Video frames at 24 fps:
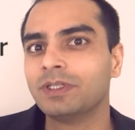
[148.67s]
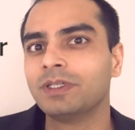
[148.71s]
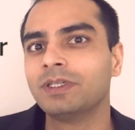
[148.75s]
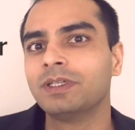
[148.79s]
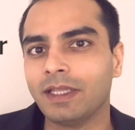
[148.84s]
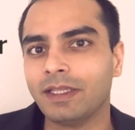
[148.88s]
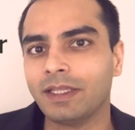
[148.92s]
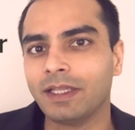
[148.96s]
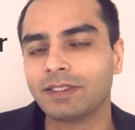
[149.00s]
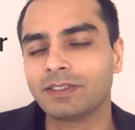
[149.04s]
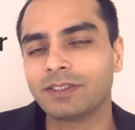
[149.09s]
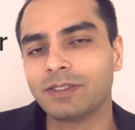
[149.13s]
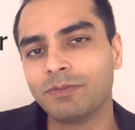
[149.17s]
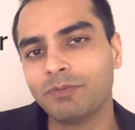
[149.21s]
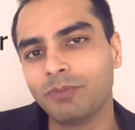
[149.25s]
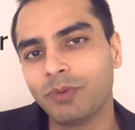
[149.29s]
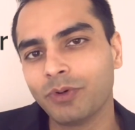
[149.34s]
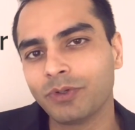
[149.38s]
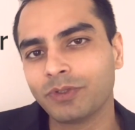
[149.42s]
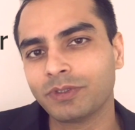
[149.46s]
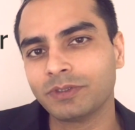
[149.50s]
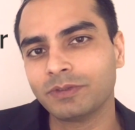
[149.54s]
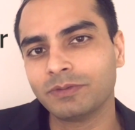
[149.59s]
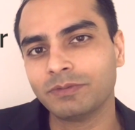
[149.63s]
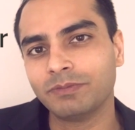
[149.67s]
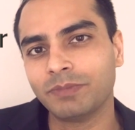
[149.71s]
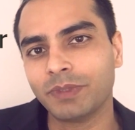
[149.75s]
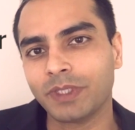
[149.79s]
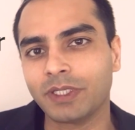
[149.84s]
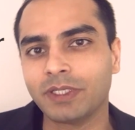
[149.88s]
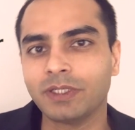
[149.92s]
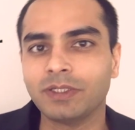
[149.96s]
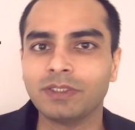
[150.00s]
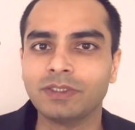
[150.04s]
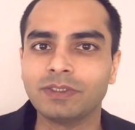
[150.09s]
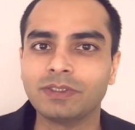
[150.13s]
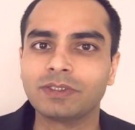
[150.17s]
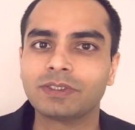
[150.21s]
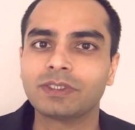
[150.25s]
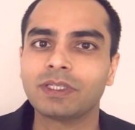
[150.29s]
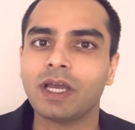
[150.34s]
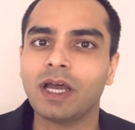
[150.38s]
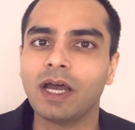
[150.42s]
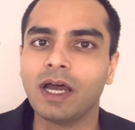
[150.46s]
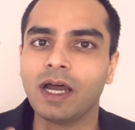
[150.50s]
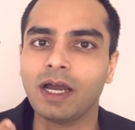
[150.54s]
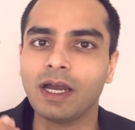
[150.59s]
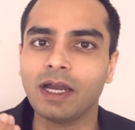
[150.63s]
And that's important because
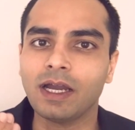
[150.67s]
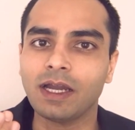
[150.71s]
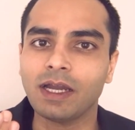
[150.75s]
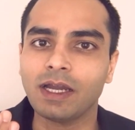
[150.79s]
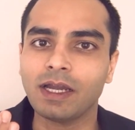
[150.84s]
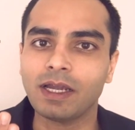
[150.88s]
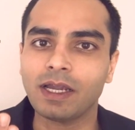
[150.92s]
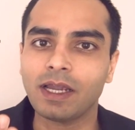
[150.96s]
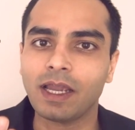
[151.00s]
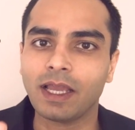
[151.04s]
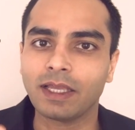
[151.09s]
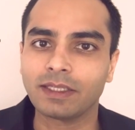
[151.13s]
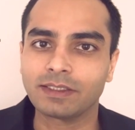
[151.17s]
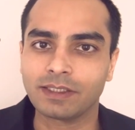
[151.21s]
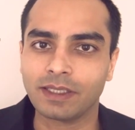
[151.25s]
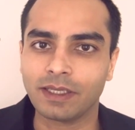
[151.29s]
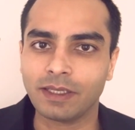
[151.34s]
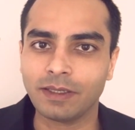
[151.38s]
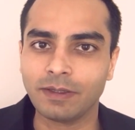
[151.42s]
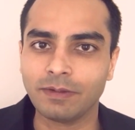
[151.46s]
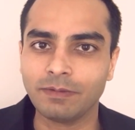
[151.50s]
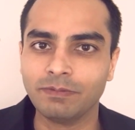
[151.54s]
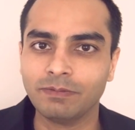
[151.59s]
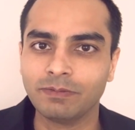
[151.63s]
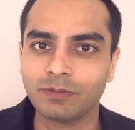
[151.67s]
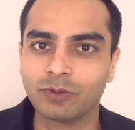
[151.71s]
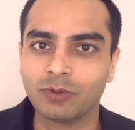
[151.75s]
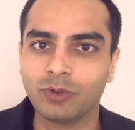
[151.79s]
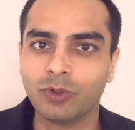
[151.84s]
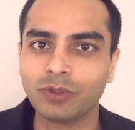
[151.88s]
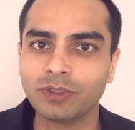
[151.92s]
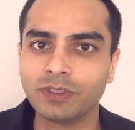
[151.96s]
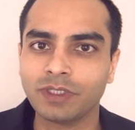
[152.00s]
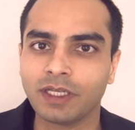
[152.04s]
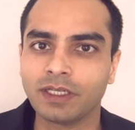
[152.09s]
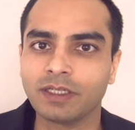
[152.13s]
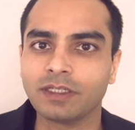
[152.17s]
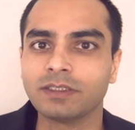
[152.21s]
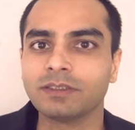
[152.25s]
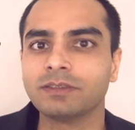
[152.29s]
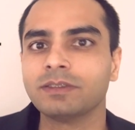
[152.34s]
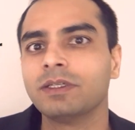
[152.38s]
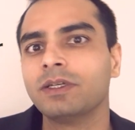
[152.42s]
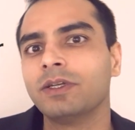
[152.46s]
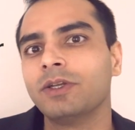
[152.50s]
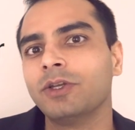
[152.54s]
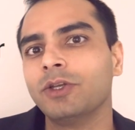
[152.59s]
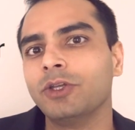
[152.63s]
as a coordinator,
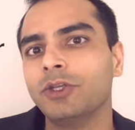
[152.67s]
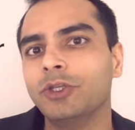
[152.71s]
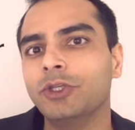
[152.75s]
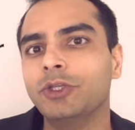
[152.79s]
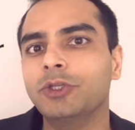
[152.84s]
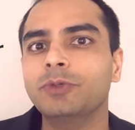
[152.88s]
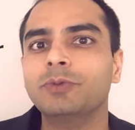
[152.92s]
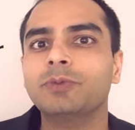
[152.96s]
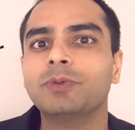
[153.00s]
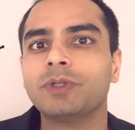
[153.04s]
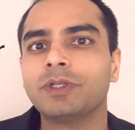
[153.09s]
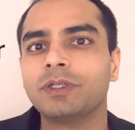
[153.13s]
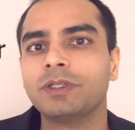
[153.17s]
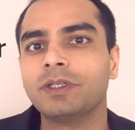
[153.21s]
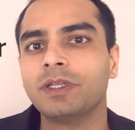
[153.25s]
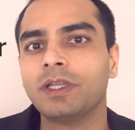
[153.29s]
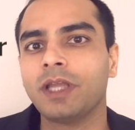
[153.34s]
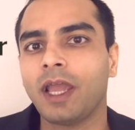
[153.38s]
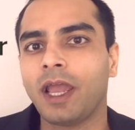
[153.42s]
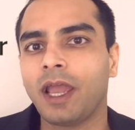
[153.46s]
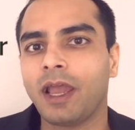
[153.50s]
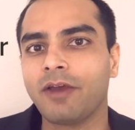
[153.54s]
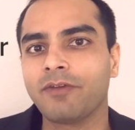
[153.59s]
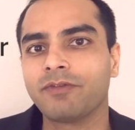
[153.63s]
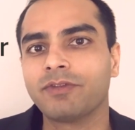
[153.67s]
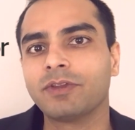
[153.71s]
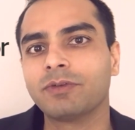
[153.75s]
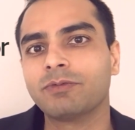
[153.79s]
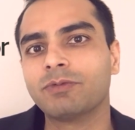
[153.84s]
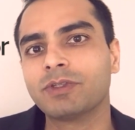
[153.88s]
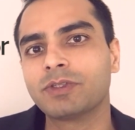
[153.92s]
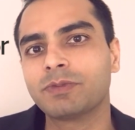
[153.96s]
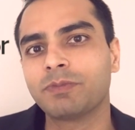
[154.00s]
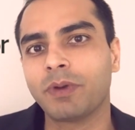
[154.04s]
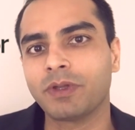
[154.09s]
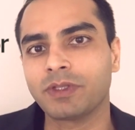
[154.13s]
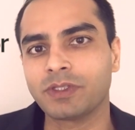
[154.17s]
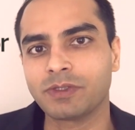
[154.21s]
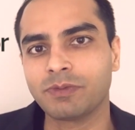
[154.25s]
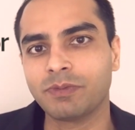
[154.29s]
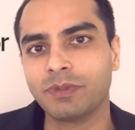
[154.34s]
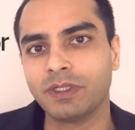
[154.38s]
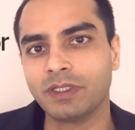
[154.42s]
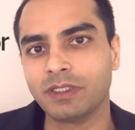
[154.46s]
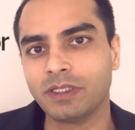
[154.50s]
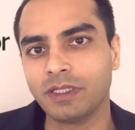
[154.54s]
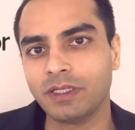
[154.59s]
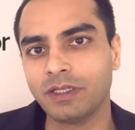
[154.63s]
you would have the
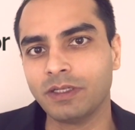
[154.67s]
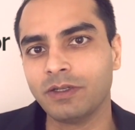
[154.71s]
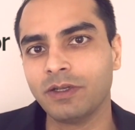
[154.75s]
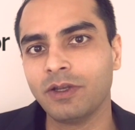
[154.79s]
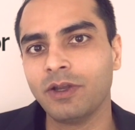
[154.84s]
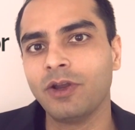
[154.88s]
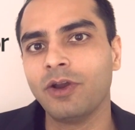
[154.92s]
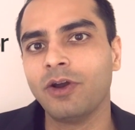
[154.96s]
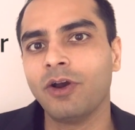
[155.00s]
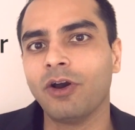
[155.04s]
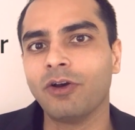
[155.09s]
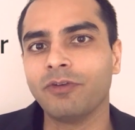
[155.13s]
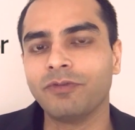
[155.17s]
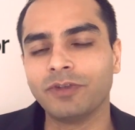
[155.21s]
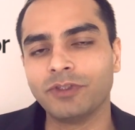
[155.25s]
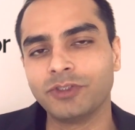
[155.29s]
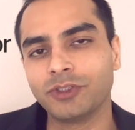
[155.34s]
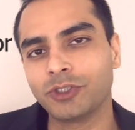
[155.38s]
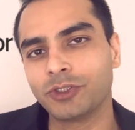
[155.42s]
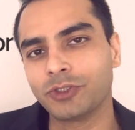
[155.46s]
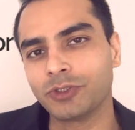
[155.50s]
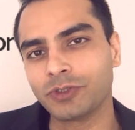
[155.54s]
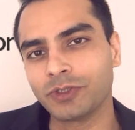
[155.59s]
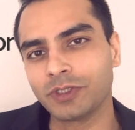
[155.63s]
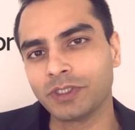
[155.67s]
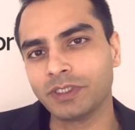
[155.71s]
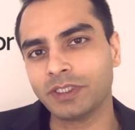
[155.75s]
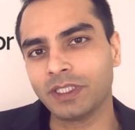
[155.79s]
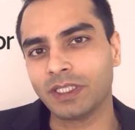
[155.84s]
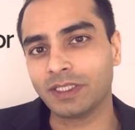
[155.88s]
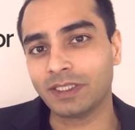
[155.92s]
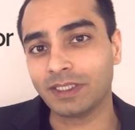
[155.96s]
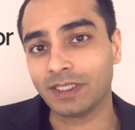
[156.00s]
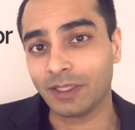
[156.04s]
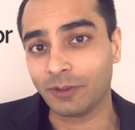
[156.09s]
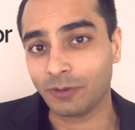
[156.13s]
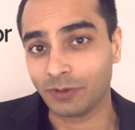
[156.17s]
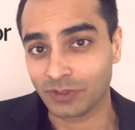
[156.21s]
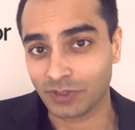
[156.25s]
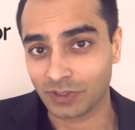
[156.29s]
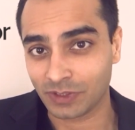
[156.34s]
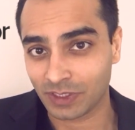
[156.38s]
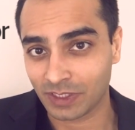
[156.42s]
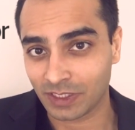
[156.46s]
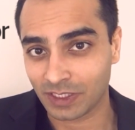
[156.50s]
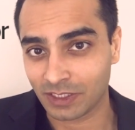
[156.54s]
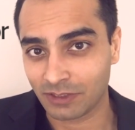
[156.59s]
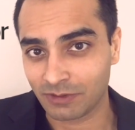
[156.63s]
responsibility of ensuring that there is
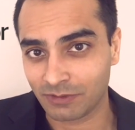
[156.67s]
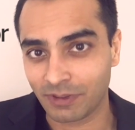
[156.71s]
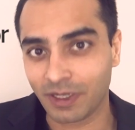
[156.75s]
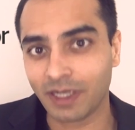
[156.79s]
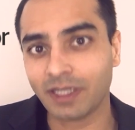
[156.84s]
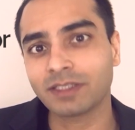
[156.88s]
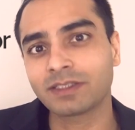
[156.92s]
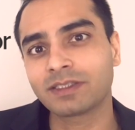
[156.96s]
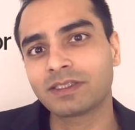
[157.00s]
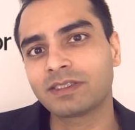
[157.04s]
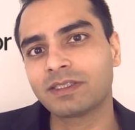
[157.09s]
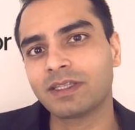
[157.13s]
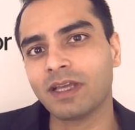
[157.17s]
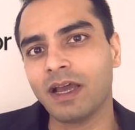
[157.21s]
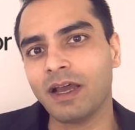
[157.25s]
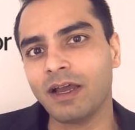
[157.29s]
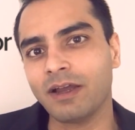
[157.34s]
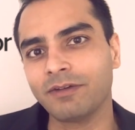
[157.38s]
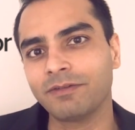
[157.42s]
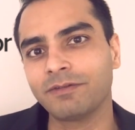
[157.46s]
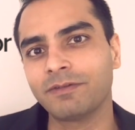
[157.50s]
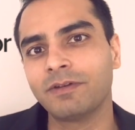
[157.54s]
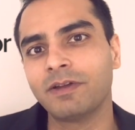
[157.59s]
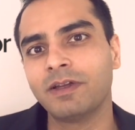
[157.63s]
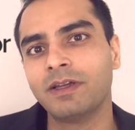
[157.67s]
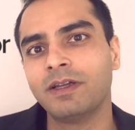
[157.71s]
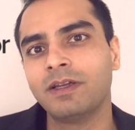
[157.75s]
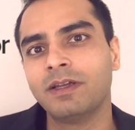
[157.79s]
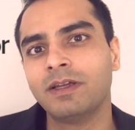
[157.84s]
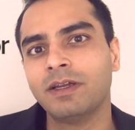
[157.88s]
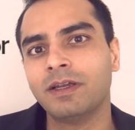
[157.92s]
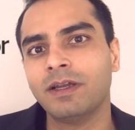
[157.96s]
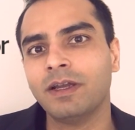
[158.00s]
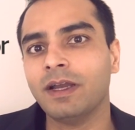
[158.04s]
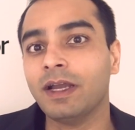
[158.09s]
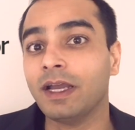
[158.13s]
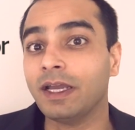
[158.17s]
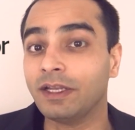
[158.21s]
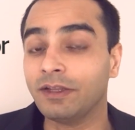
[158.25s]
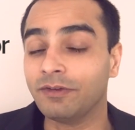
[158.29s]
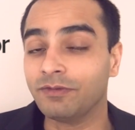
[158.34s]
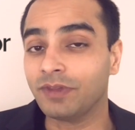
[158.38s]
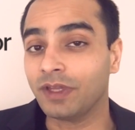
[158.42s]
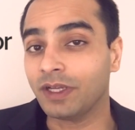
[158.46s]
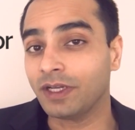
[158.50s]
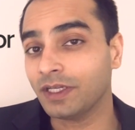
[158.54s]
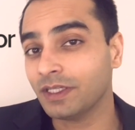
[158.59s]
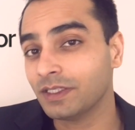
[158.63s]
correct staff, and if
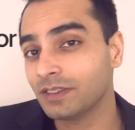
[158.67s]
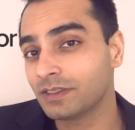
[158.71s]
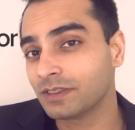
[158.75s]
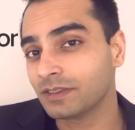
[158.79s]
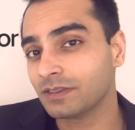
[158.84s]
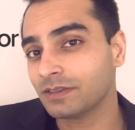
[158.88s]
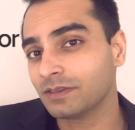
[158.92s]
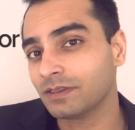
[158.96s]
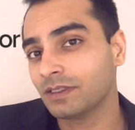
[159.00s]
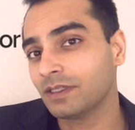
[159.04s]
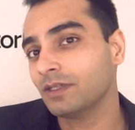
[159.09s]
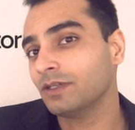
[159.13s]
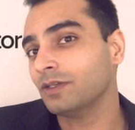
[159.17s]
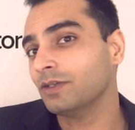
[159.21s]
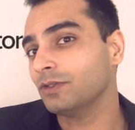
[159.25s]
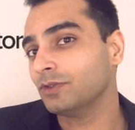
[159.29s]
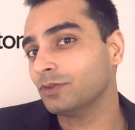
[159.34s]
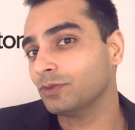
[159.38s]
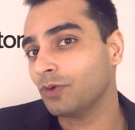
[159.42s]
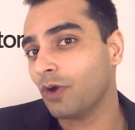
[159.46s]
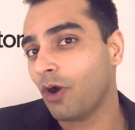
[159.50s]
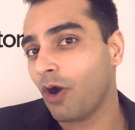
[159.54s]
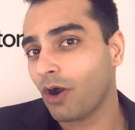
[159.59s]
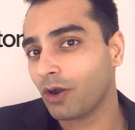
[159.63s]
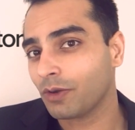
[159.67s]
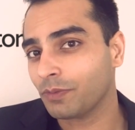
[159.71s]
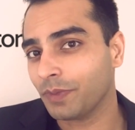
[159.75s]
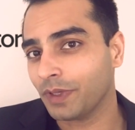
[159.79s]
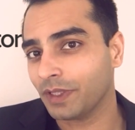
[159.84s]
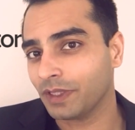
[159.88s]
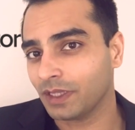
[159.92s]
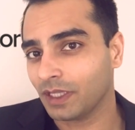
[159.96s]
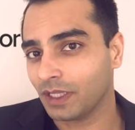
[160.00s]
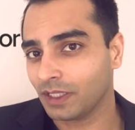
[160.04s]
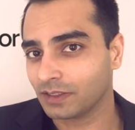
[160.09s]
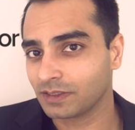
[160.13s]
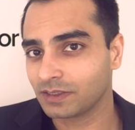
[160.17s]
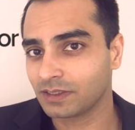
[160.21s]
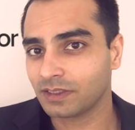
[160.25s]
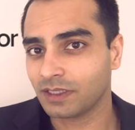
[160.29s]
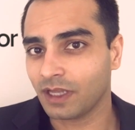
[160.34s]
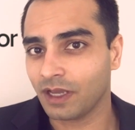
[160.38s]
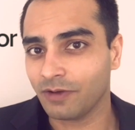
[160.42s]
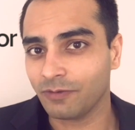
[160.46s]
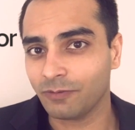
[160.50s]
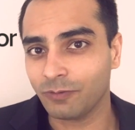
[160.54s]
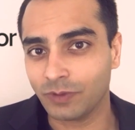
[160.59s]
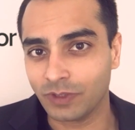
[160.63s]
there isn't, to augment that
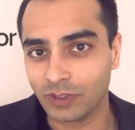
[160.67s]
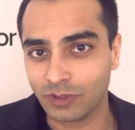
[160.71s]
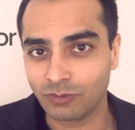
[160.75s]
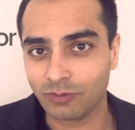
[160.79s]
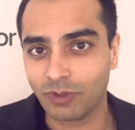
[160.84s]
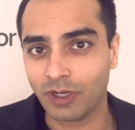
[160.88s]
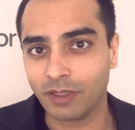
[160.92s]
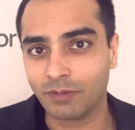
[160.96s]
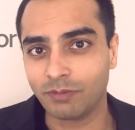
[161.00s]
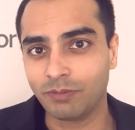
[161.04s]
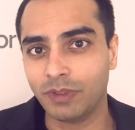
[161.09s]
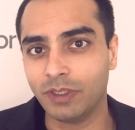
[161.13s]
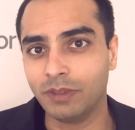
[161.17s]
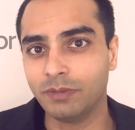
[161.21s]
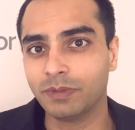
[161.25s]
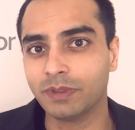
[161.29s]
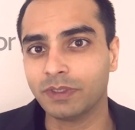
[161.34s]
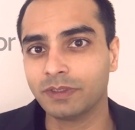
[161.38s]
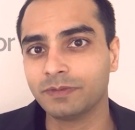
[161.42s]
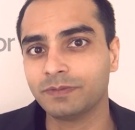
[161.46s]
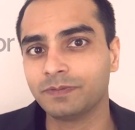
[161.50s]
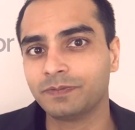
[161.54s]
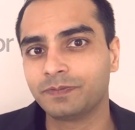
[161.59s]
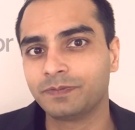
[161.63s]
staff with the right people.